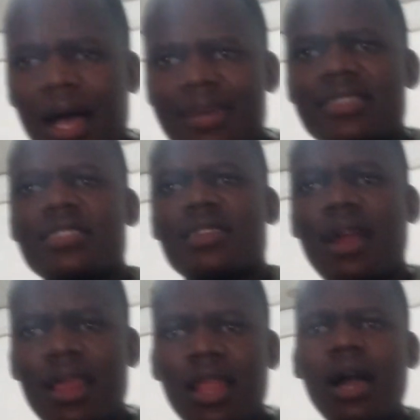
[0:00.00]
As
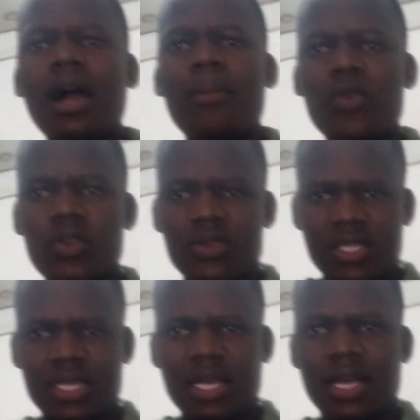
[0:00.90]
Raila Amolo
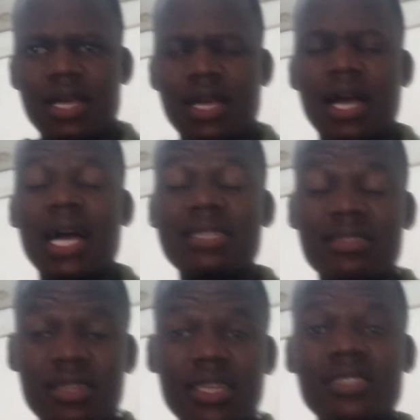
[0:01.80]
Odinga
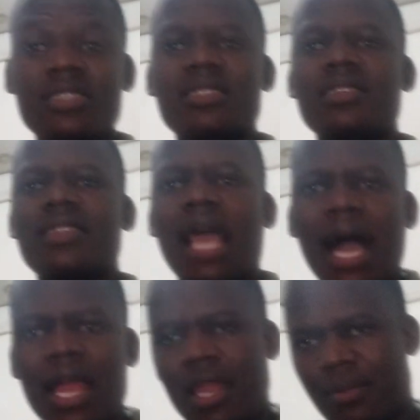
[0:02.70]
has raised the
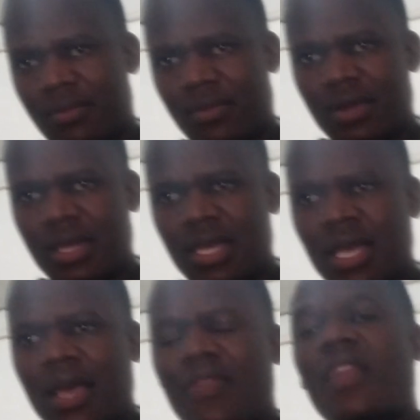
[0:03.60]
alarm
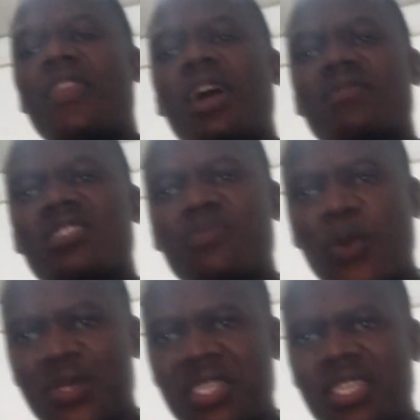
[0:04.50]
that they have
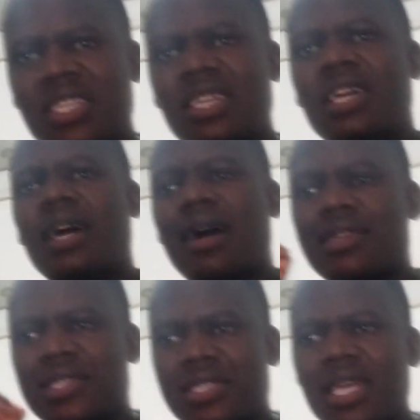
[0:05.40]
spotted
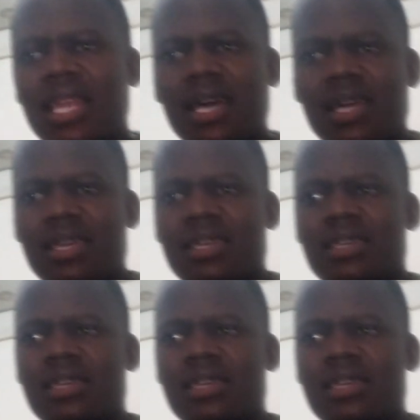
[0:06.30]
a trailer